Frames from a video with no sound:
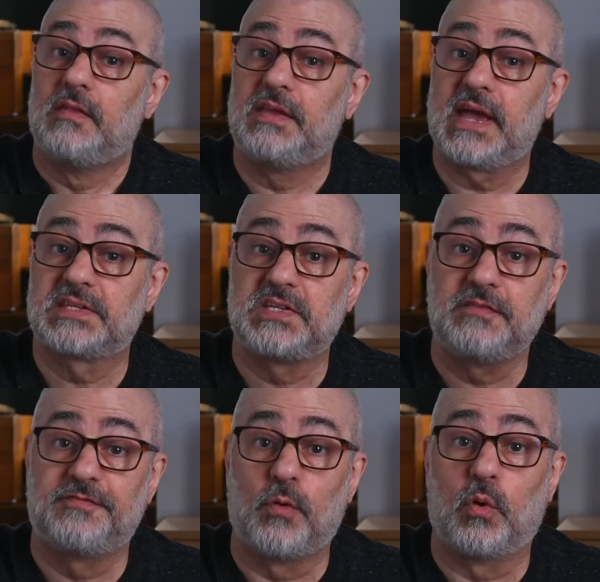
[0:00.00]
The
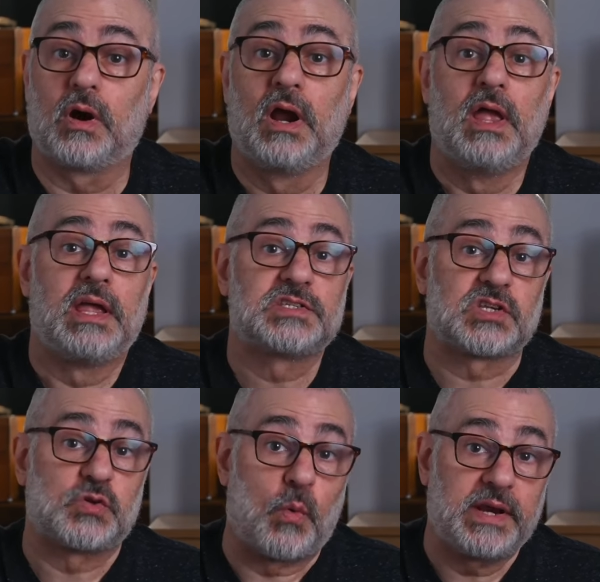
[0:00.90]
X-T4 is a
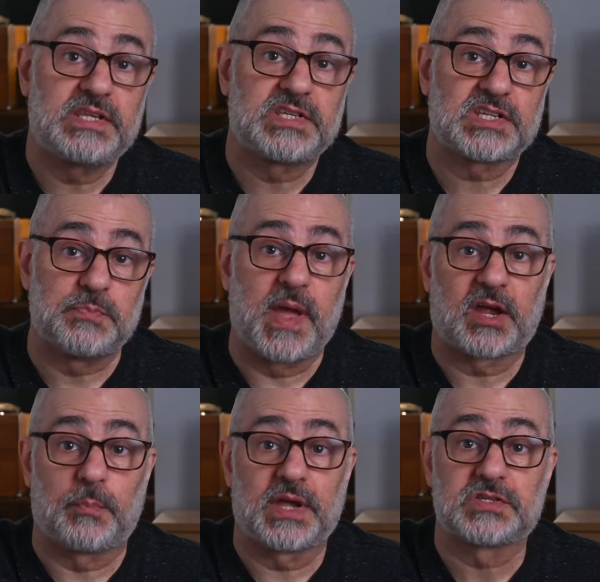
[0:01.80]
26
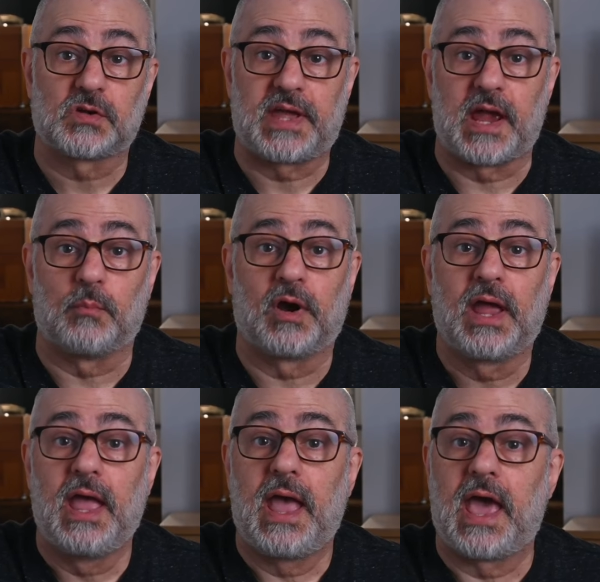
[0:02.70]
megapixel camera,
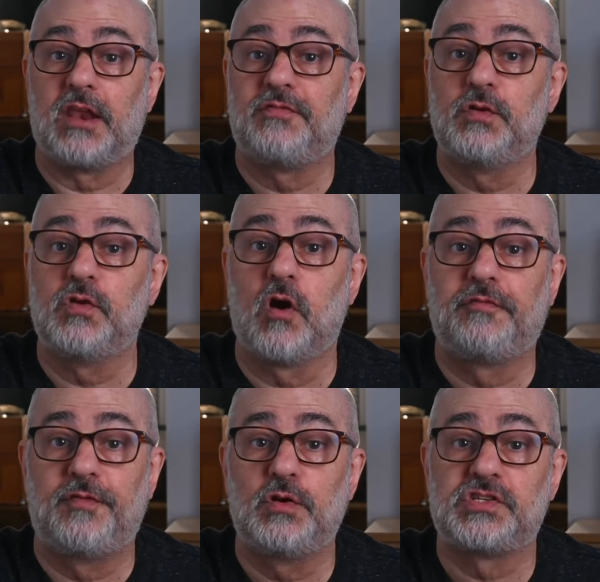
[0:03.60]
and if you know
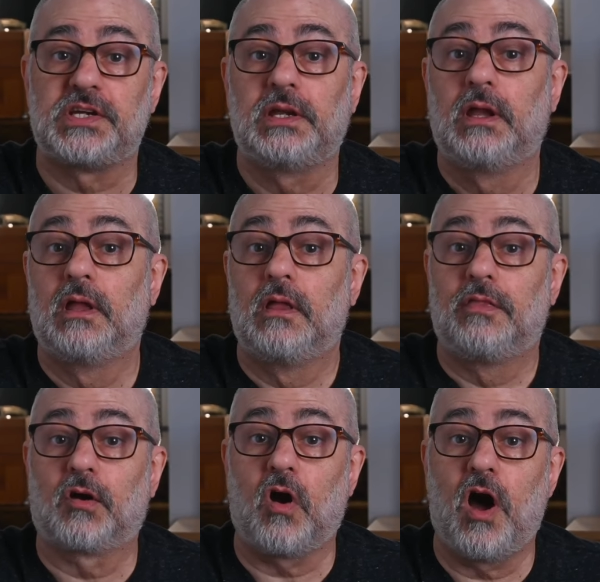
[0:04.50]
Fuji,
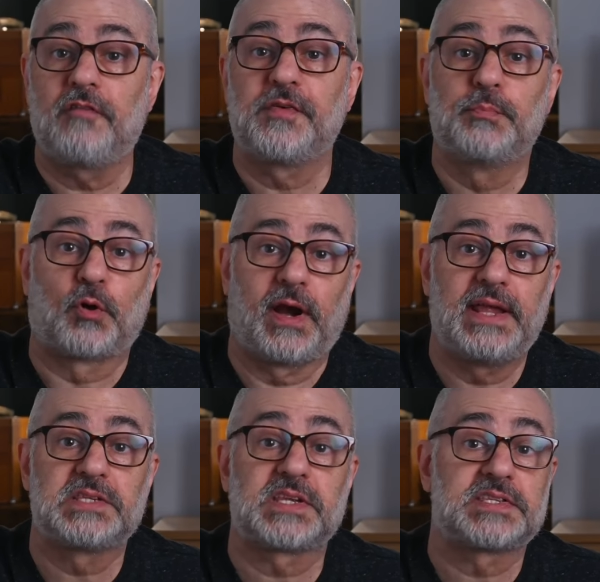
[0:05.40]
they're often
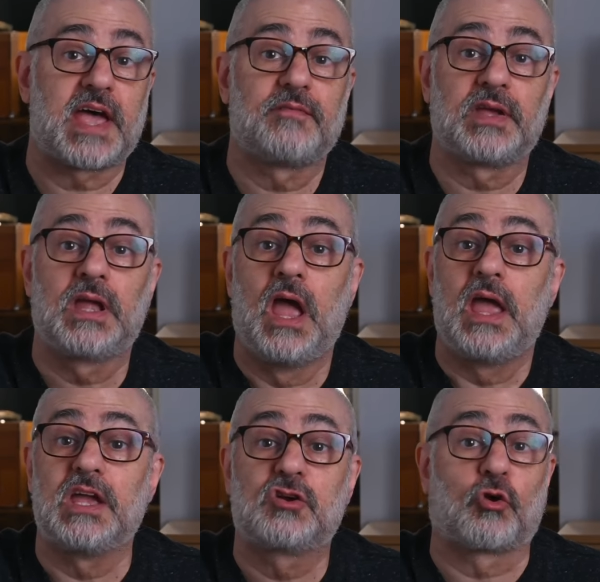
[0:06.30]
praised as having
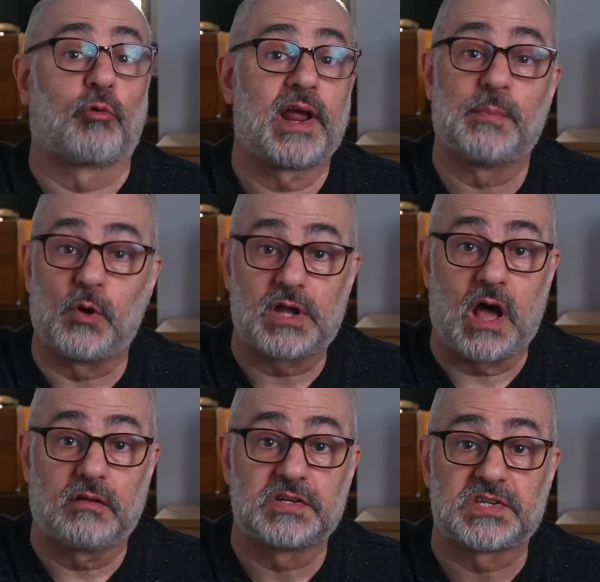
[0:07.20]
incredible
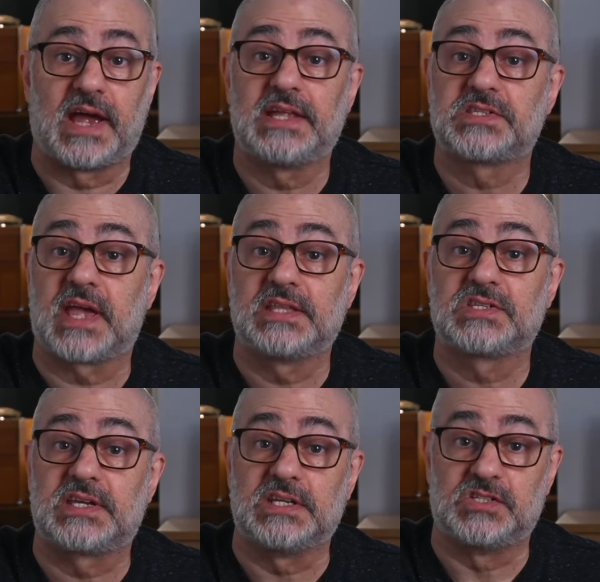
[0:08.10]
color science and
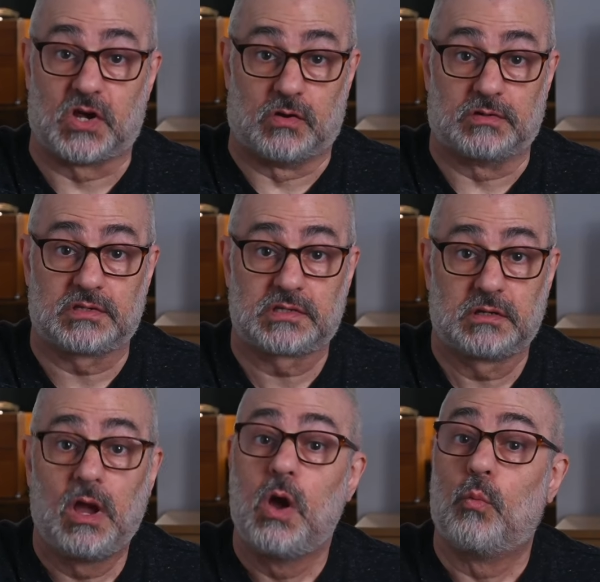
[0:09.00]
skin tones.
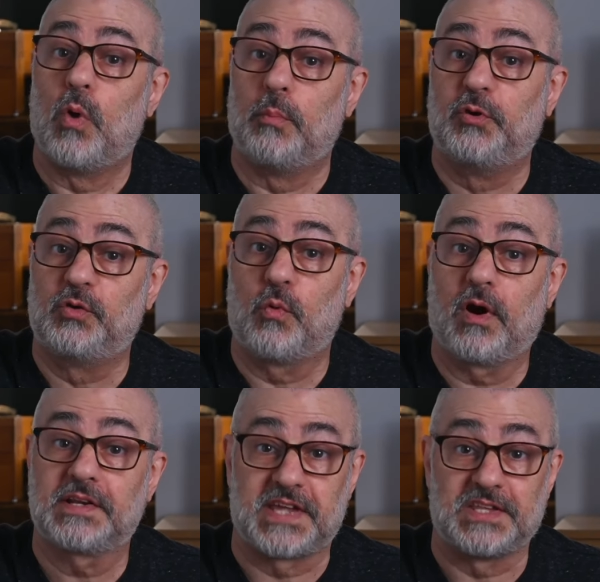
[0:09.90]
While
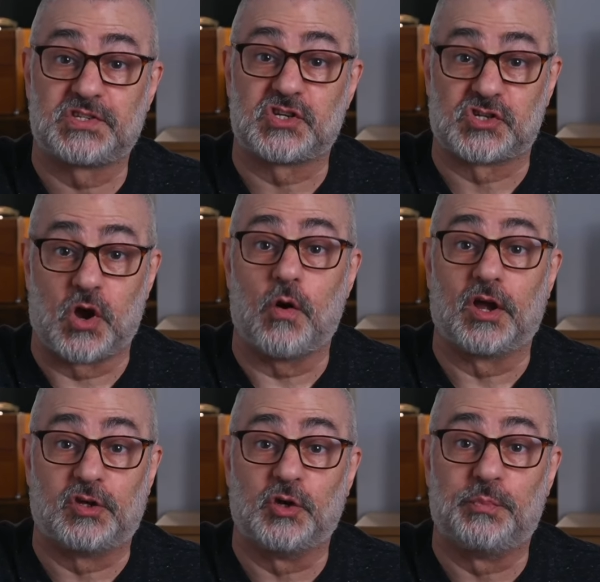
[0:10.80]
boudoir tends to show
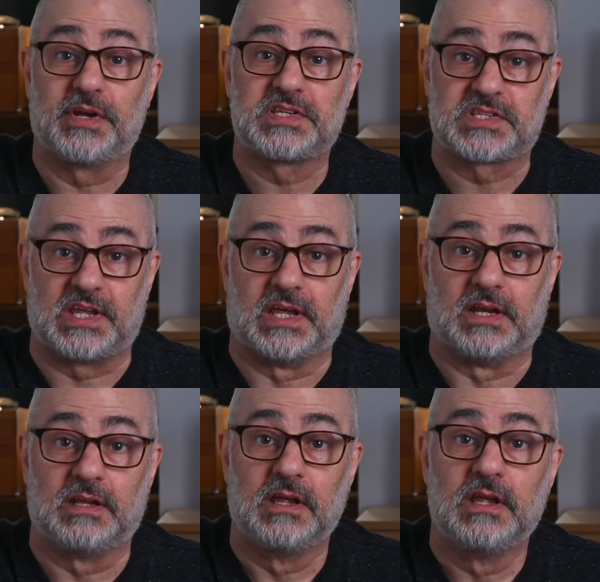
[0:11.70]
a good bit of
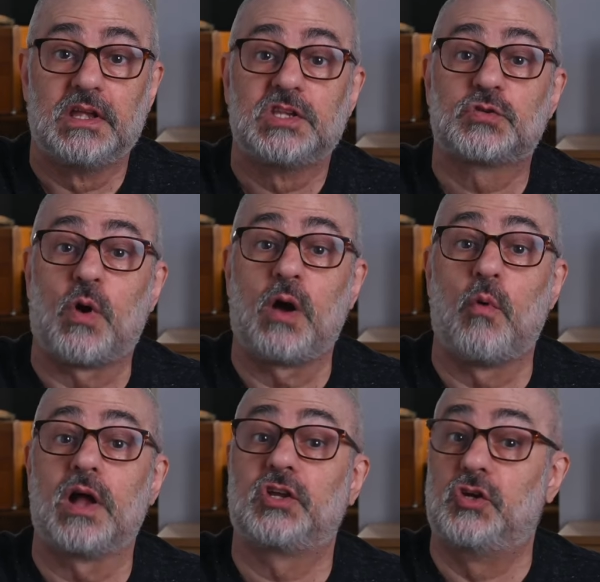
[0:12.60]
skin, so I
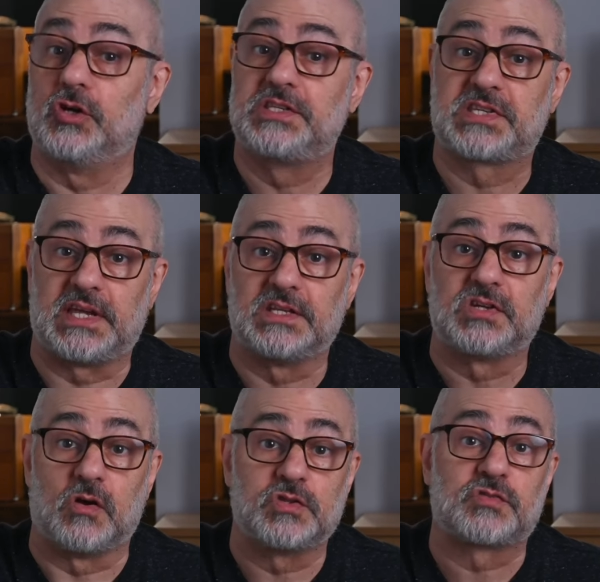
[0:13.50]
want good skin
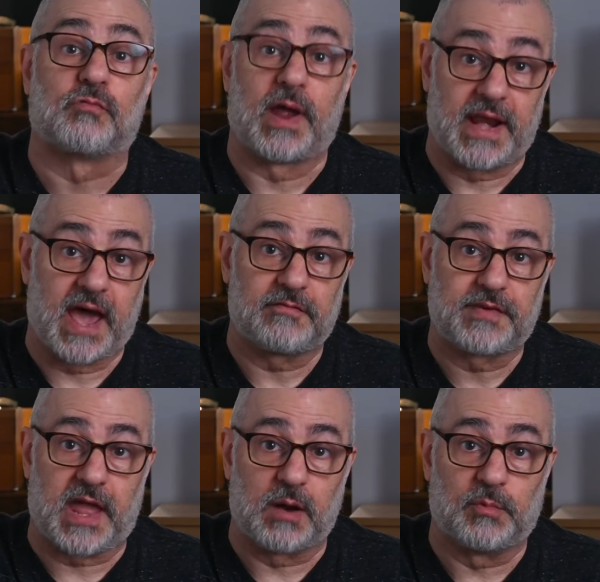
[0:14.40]
tones right out
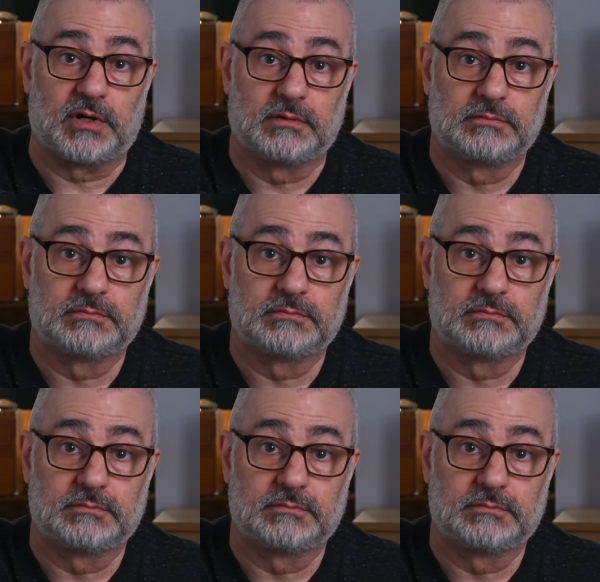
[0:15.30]
of camera.